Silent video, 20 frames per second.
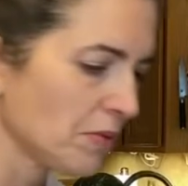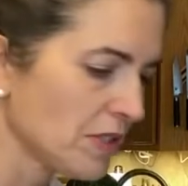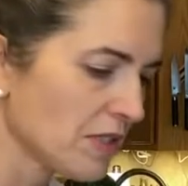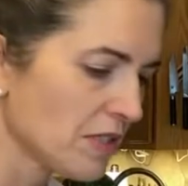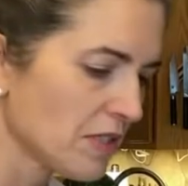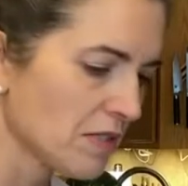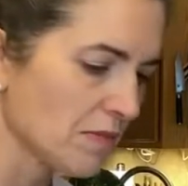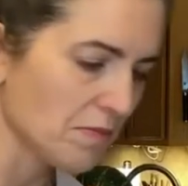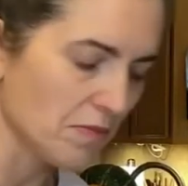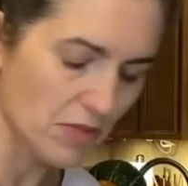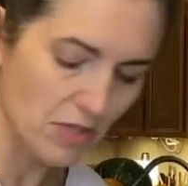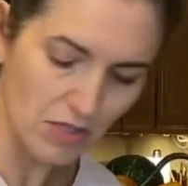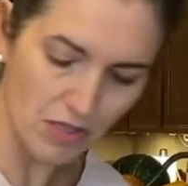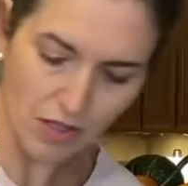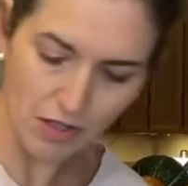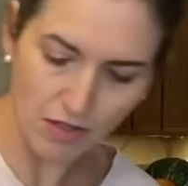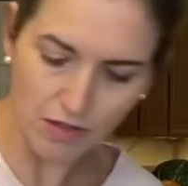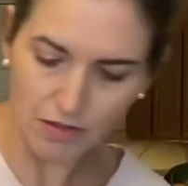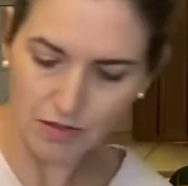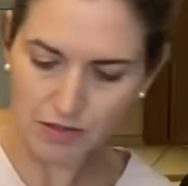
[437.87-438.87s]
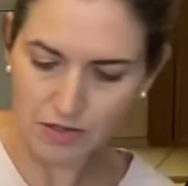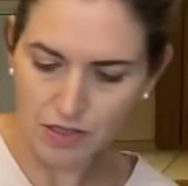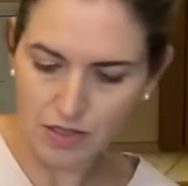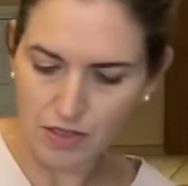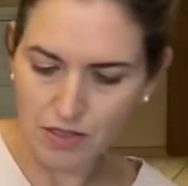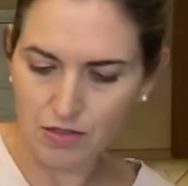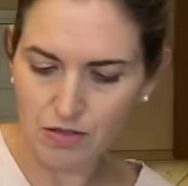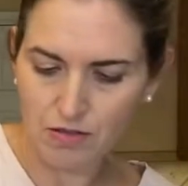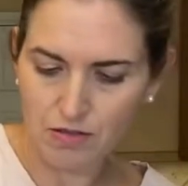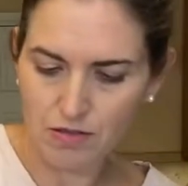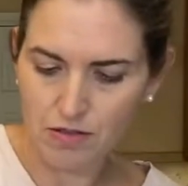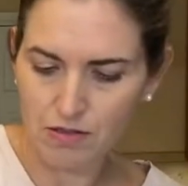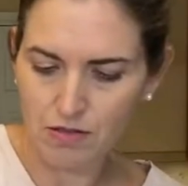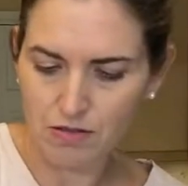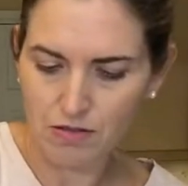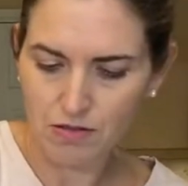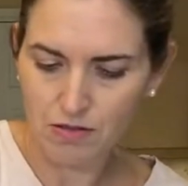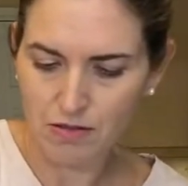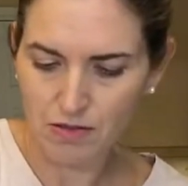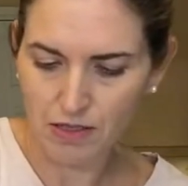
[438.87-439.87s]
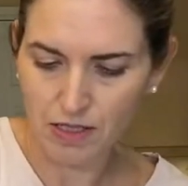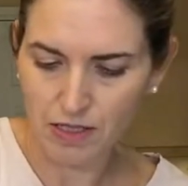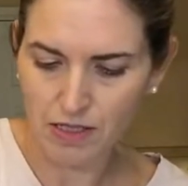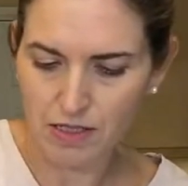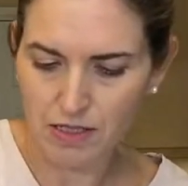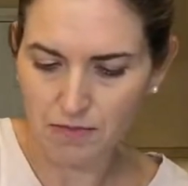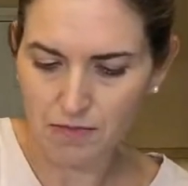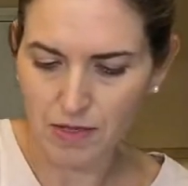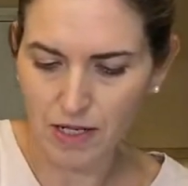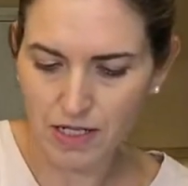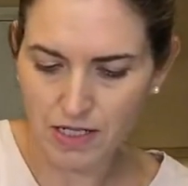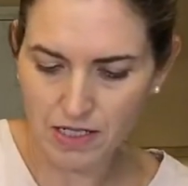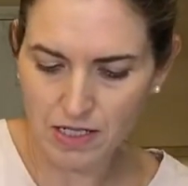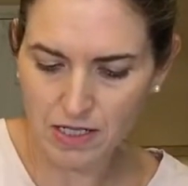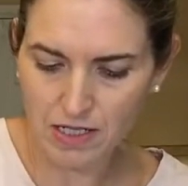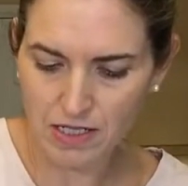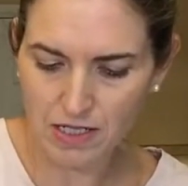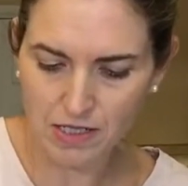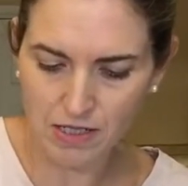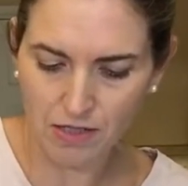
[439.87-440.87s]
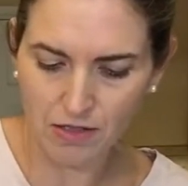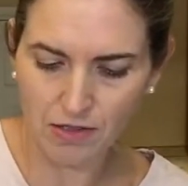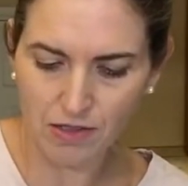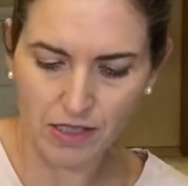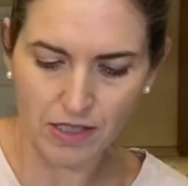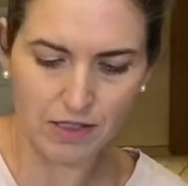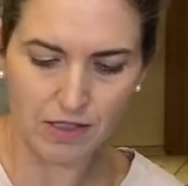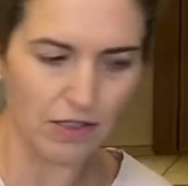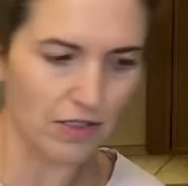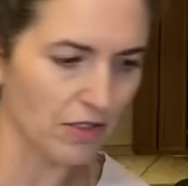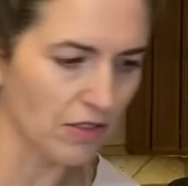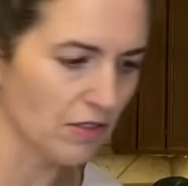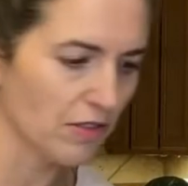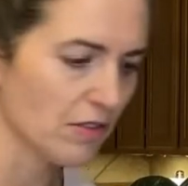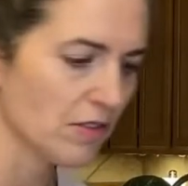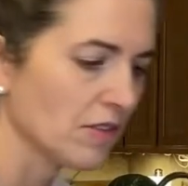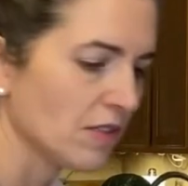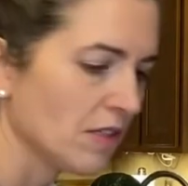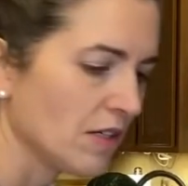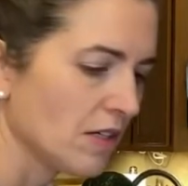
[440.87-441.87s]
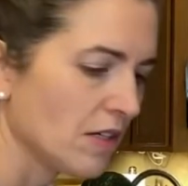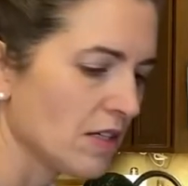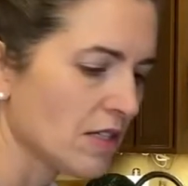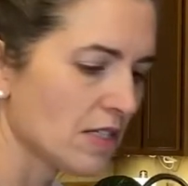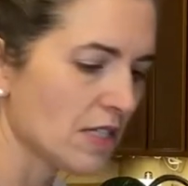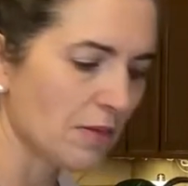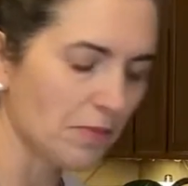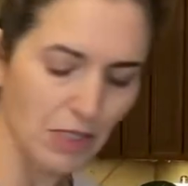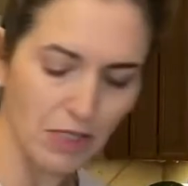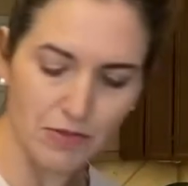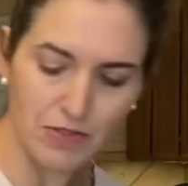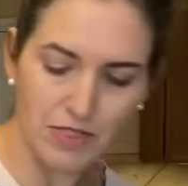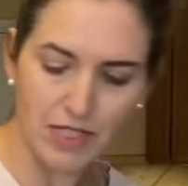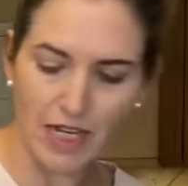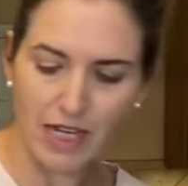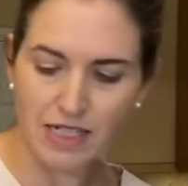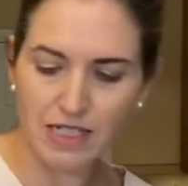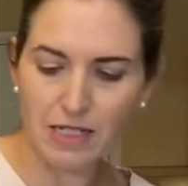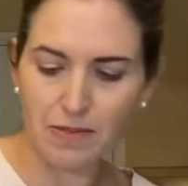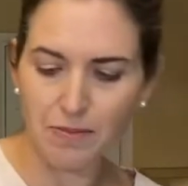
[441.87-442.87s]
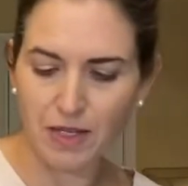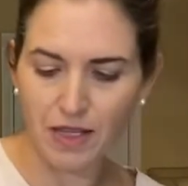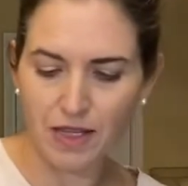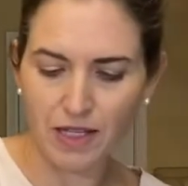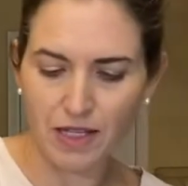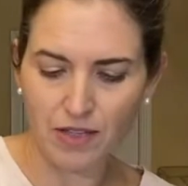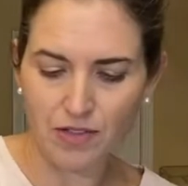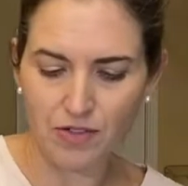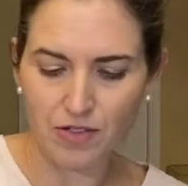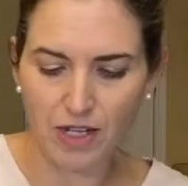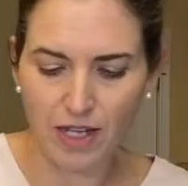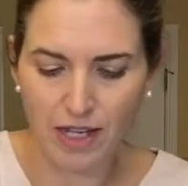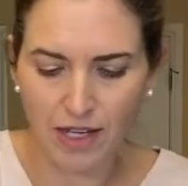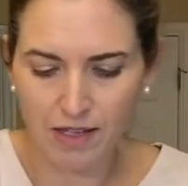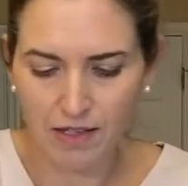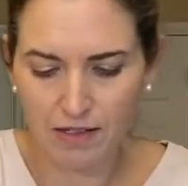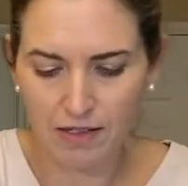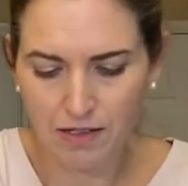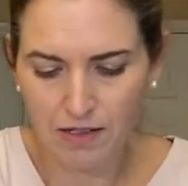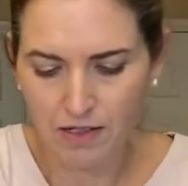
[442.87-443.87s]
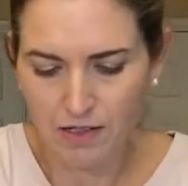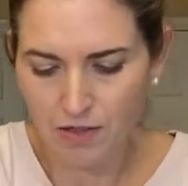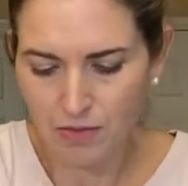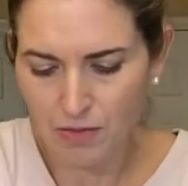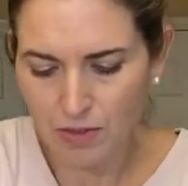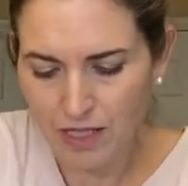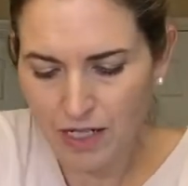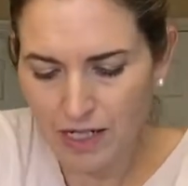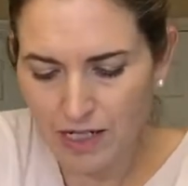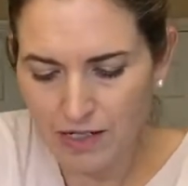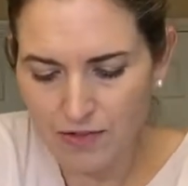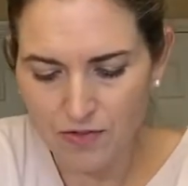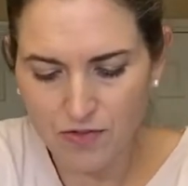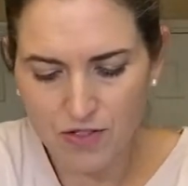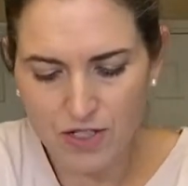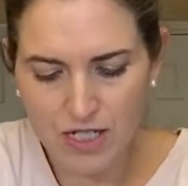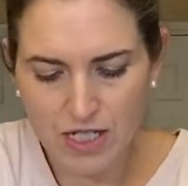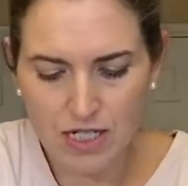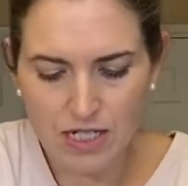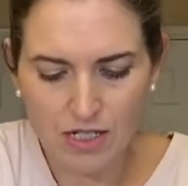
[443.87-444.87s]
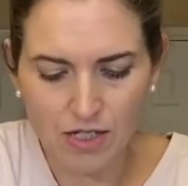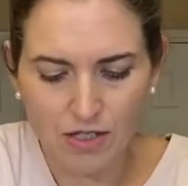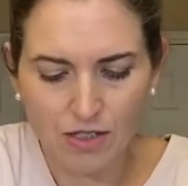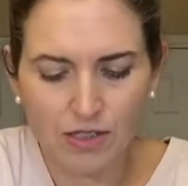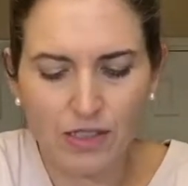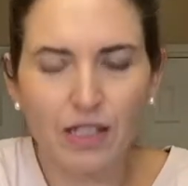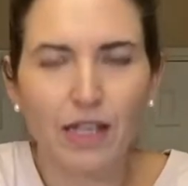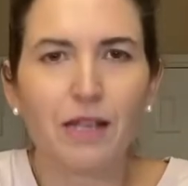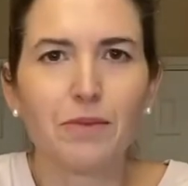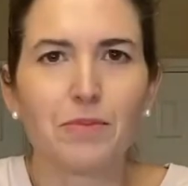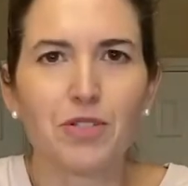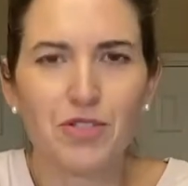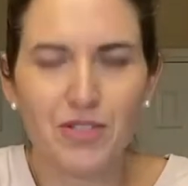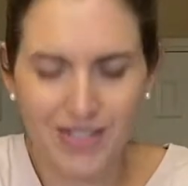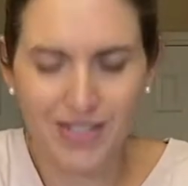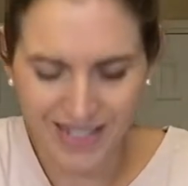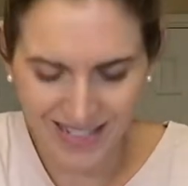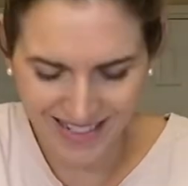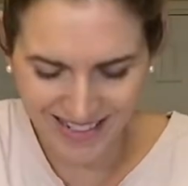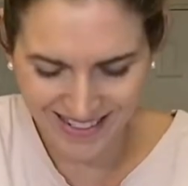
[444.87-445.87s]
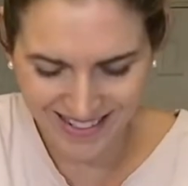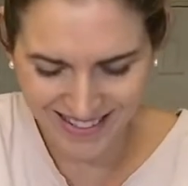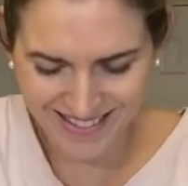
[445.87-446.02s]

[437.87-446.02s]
some salt. Got some nice sea salt here. Somebody was asking me the other day what kind of sea salt I'm using.